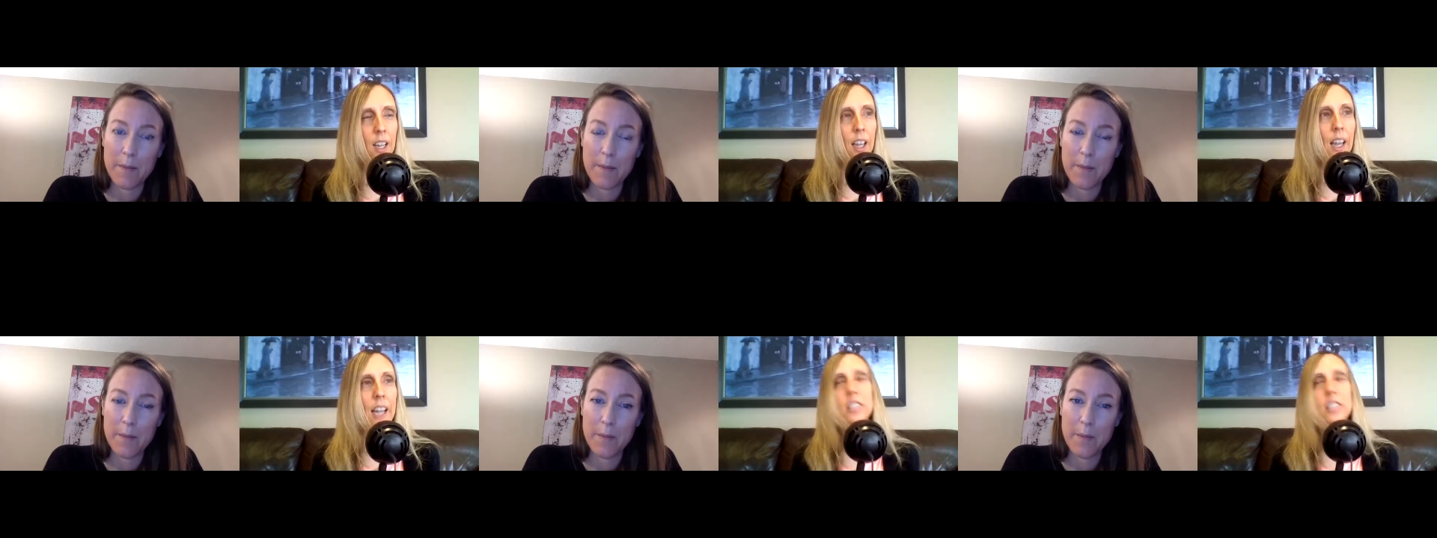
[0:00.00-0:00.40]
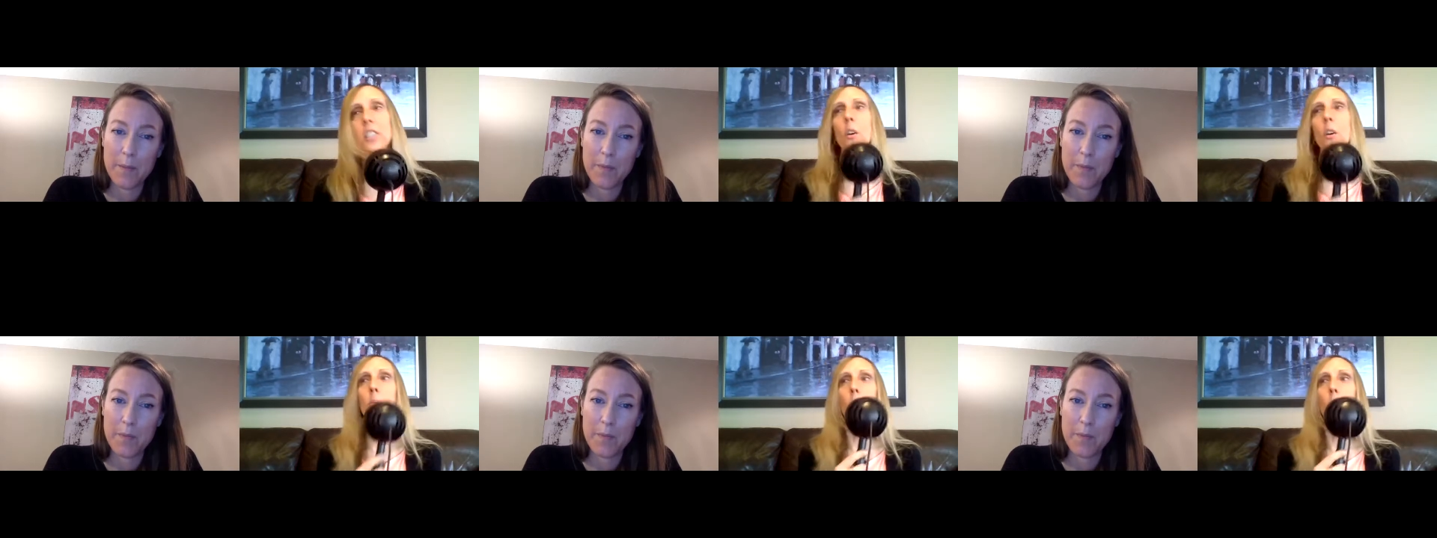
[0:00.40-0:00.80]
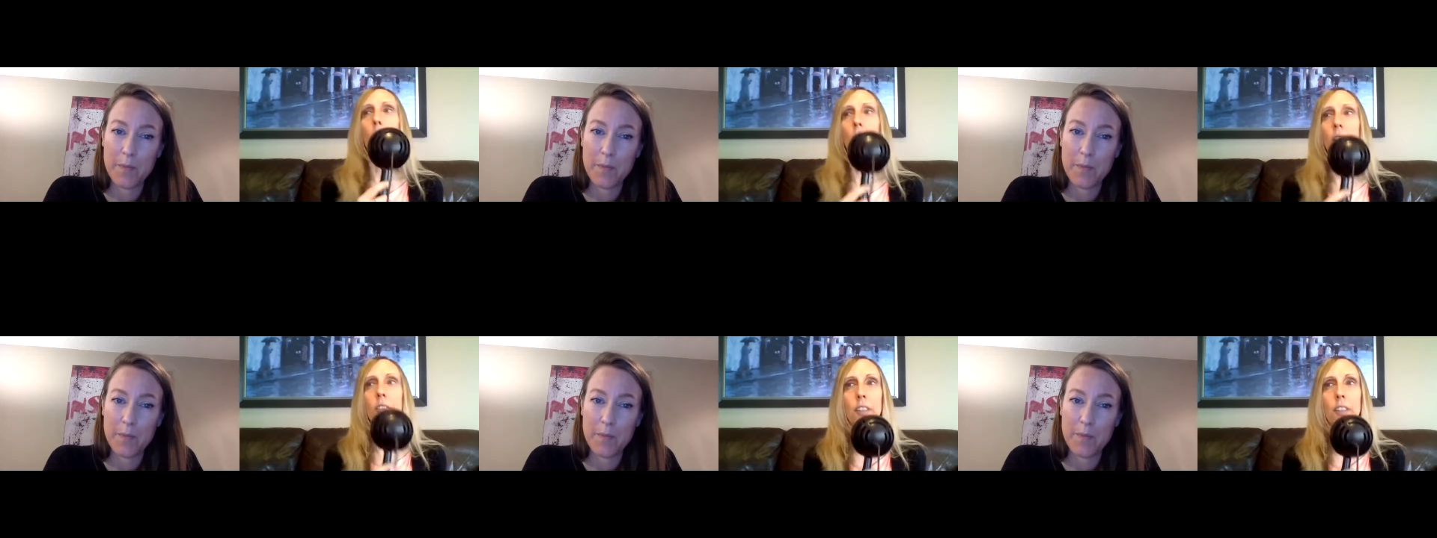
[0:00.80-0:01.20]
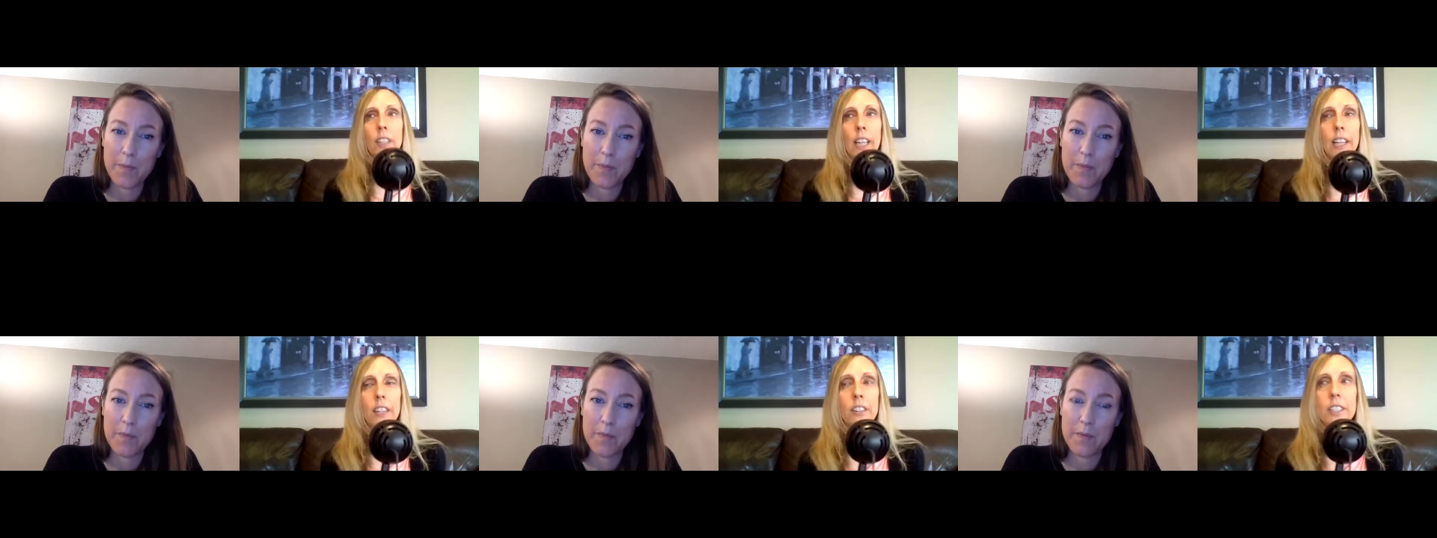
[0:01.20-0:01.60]
Speaker 1: it's so important for,
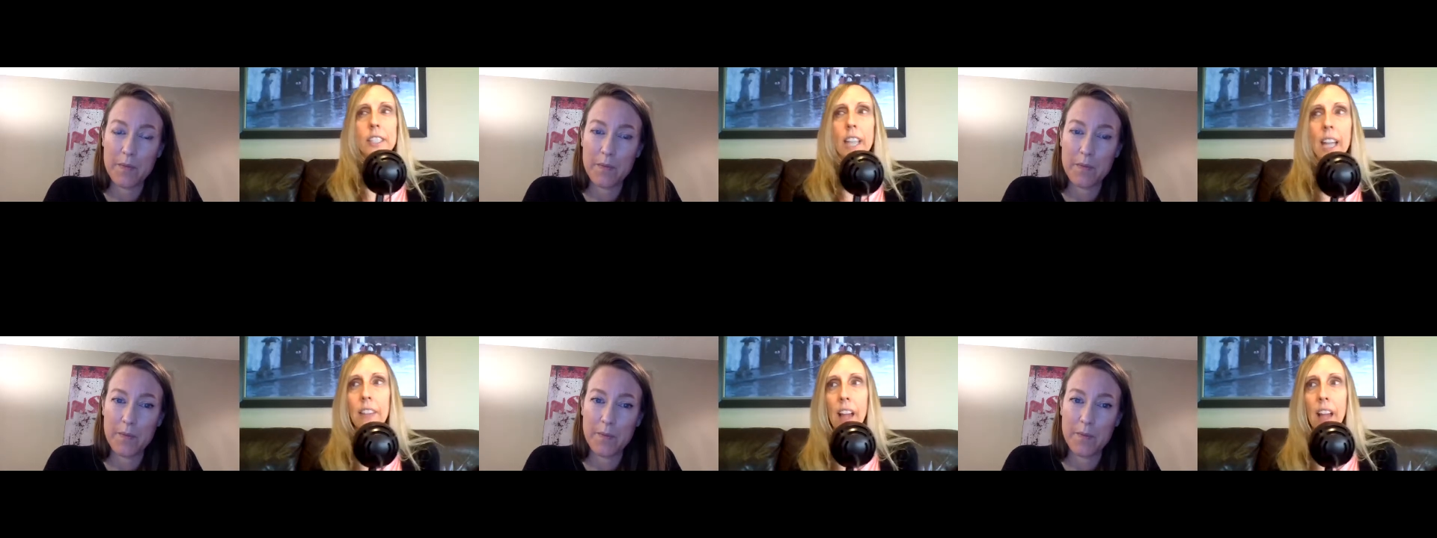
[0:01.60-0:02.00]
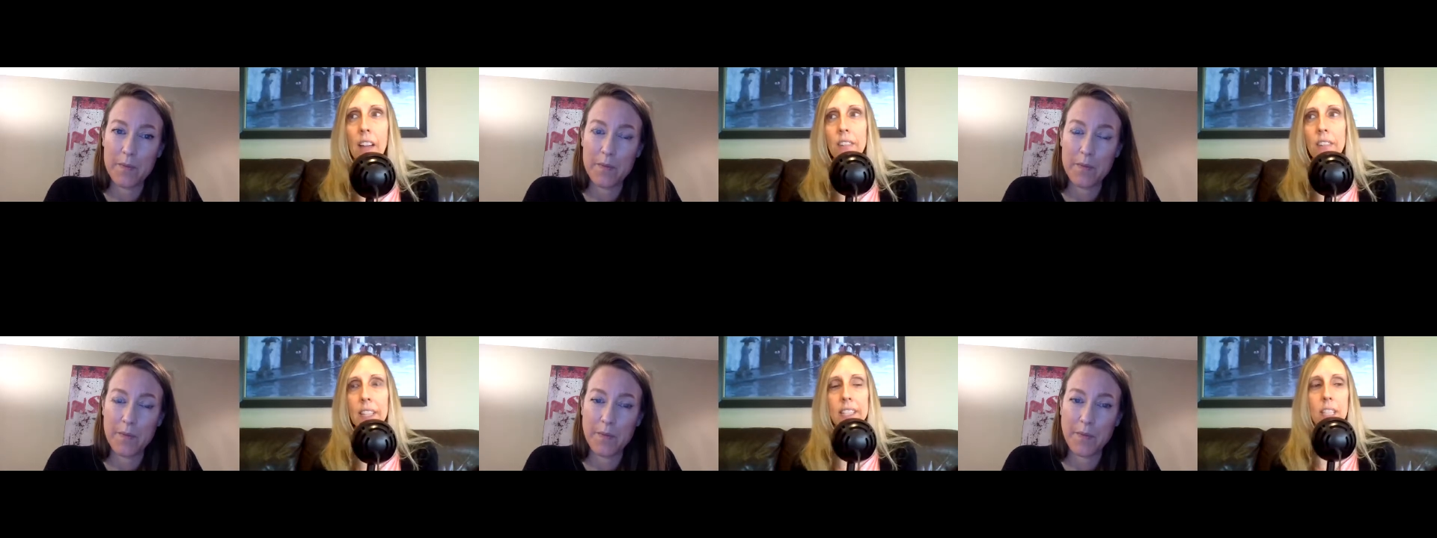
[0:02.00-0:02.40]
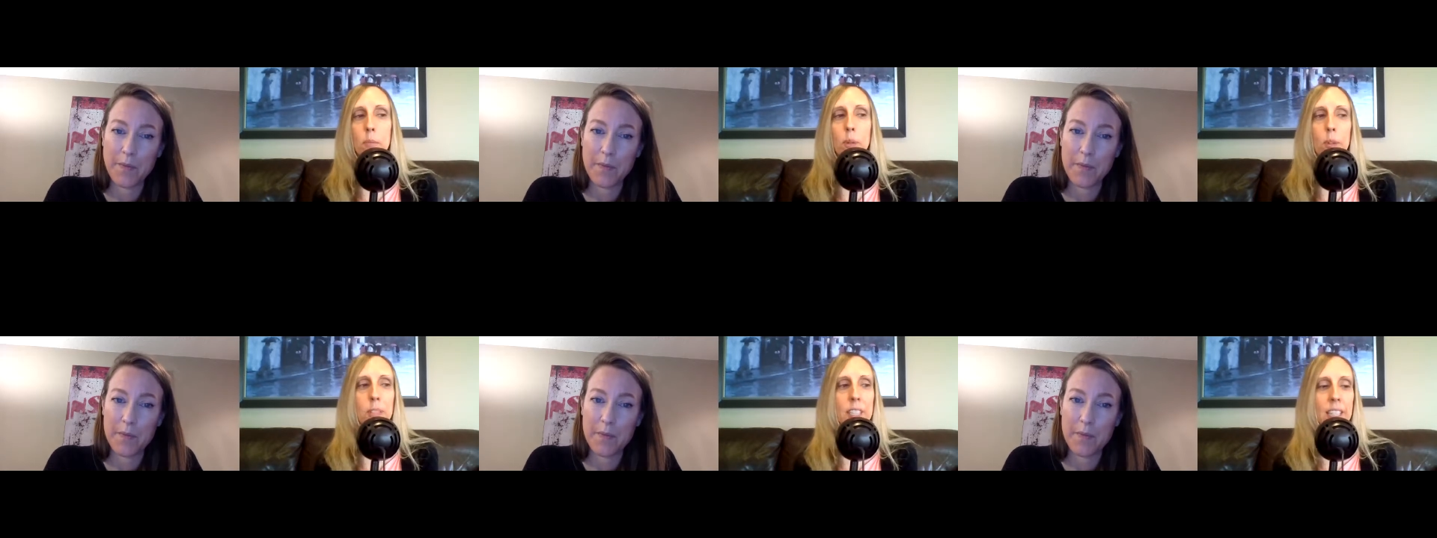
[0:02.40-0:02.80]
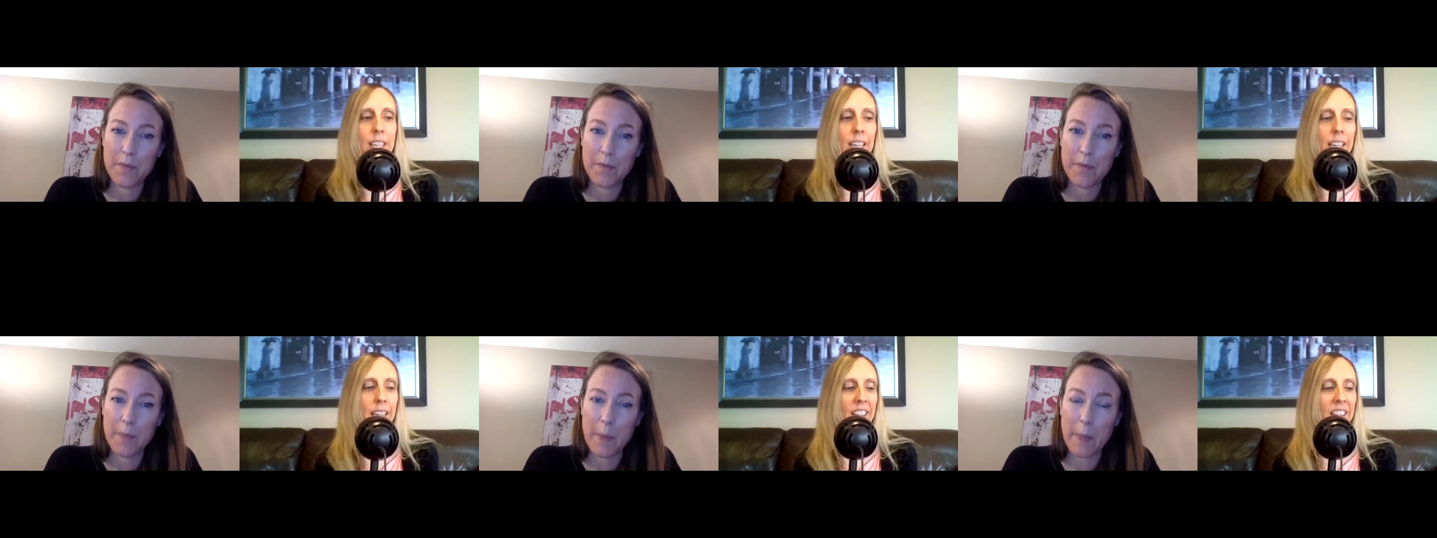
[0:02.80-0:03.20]
like you're saying, that victim who's
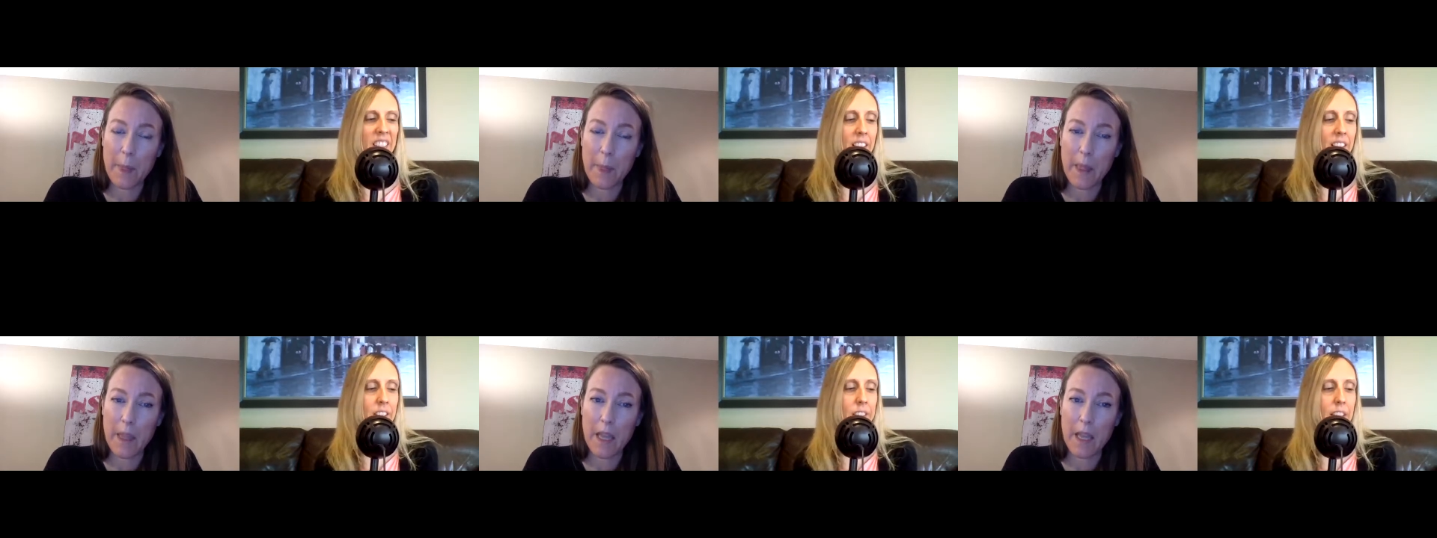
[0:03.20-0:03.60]
seeing it,